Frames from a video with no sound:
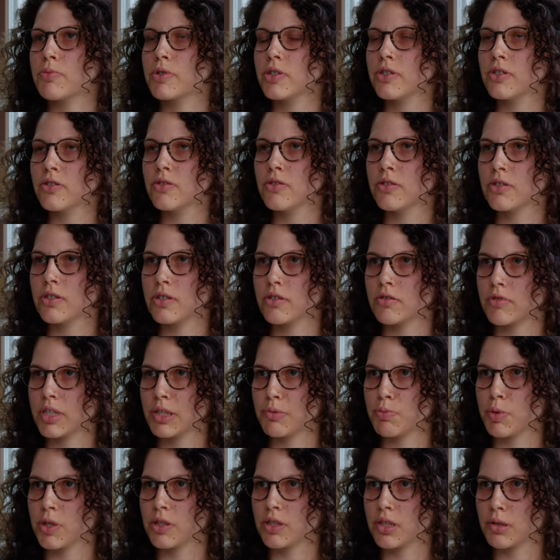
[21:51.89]
Producers
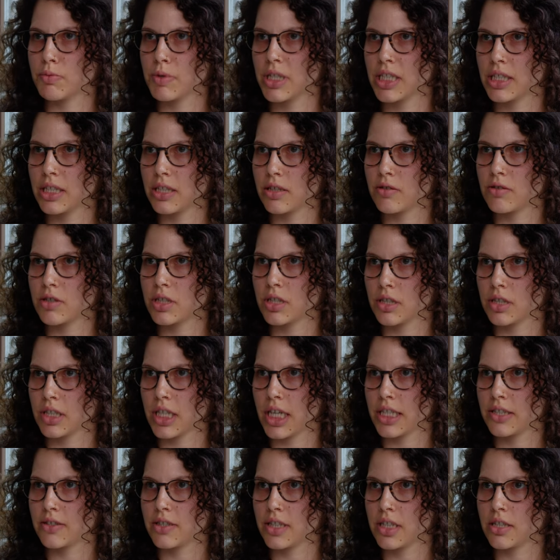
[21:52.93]
Responsibility
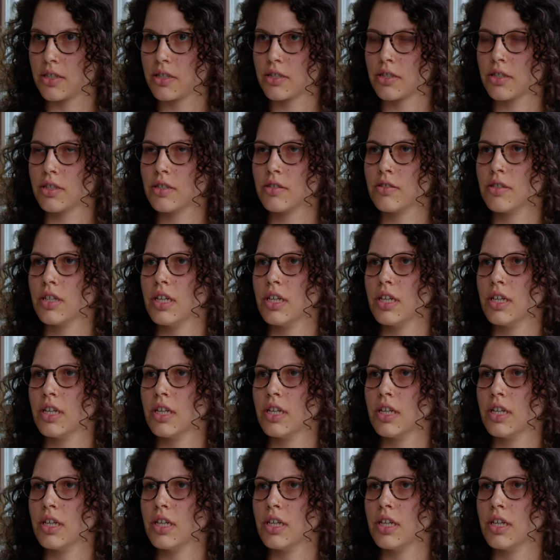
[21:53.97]
Organization,